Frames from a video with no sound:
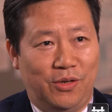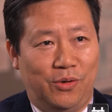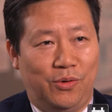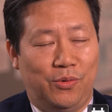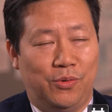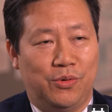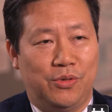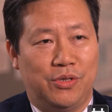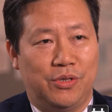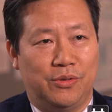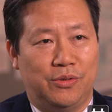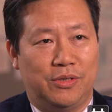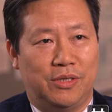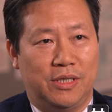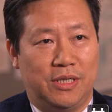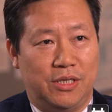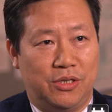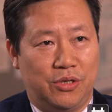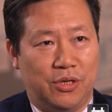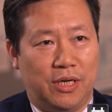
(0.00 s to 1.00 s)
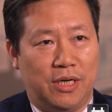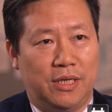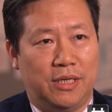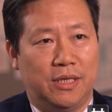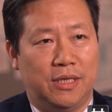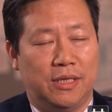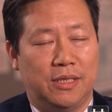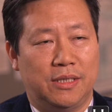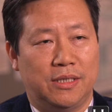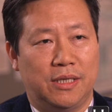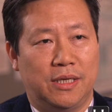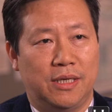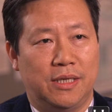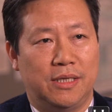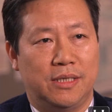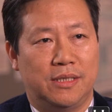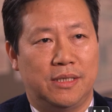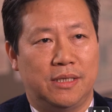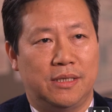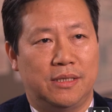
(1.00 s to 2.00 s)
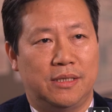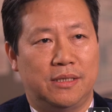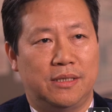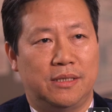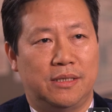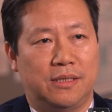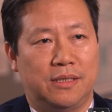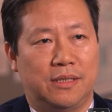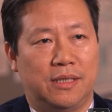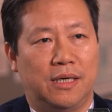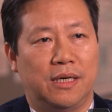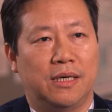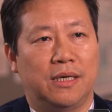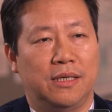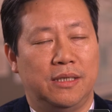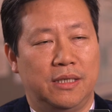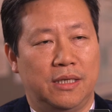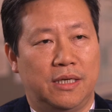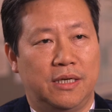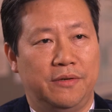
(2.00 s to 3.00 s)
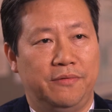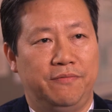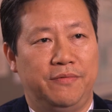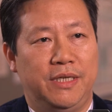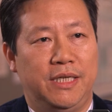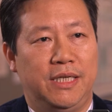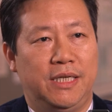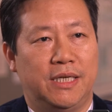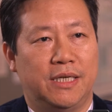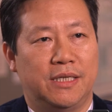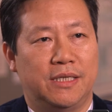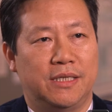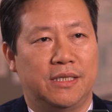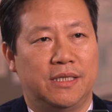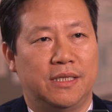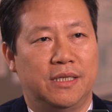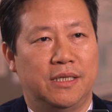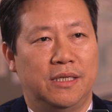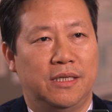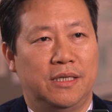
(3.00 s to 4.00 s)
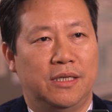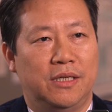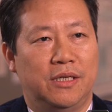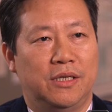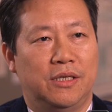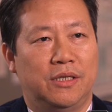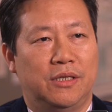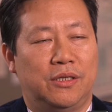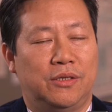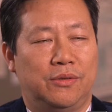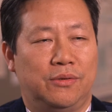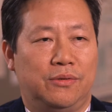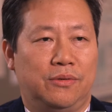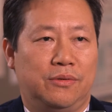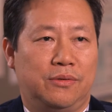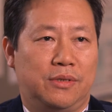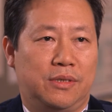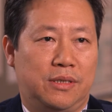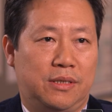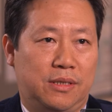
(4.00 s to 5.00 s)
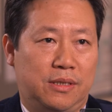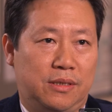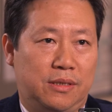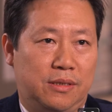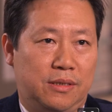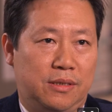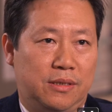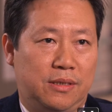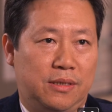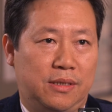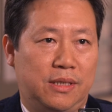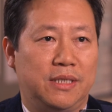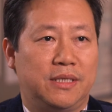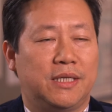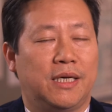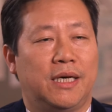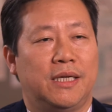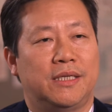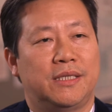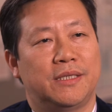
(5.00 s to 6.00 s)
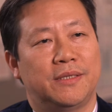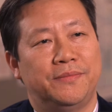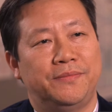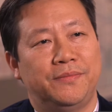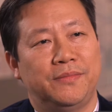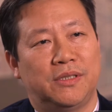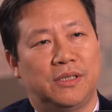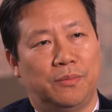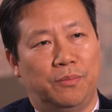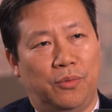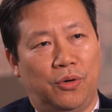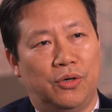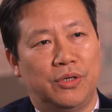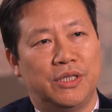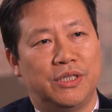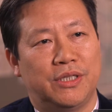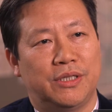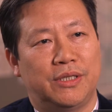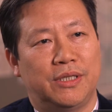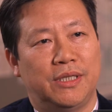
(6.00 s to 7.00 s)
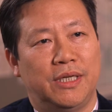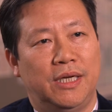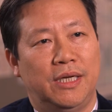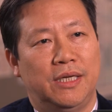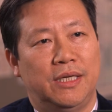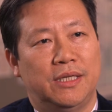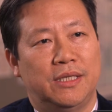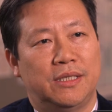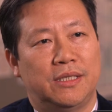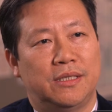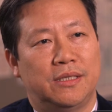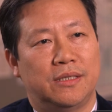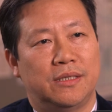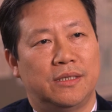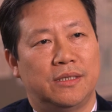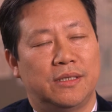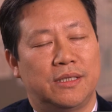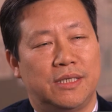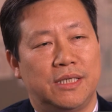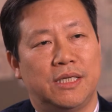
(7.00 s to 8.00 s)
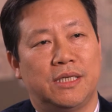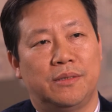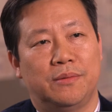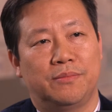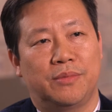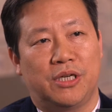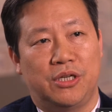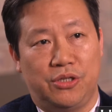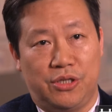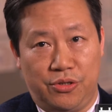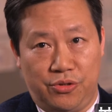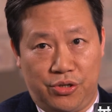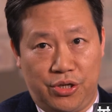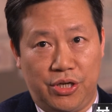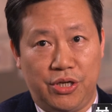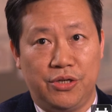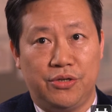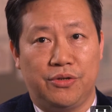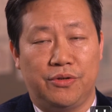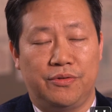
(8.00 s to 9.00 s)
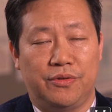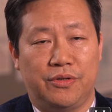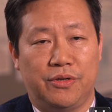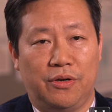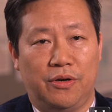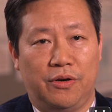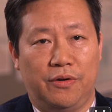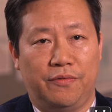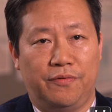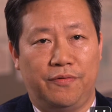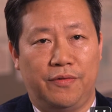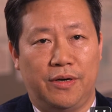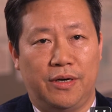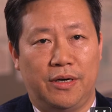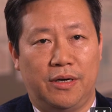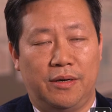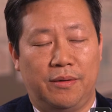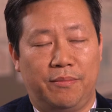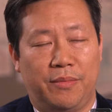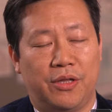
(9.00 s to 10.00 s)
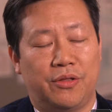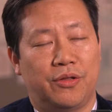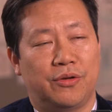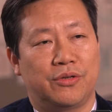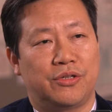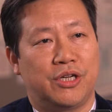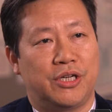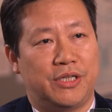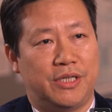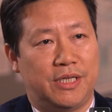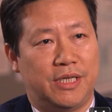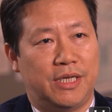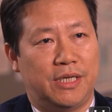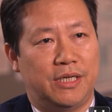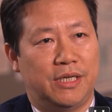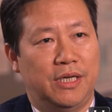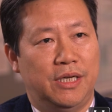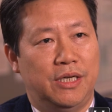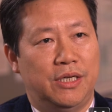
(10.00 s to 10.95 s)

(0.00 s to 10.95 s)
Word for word: Also, in China, there is inconvenience to detect, to monitor the serum concentrations of methotrexate.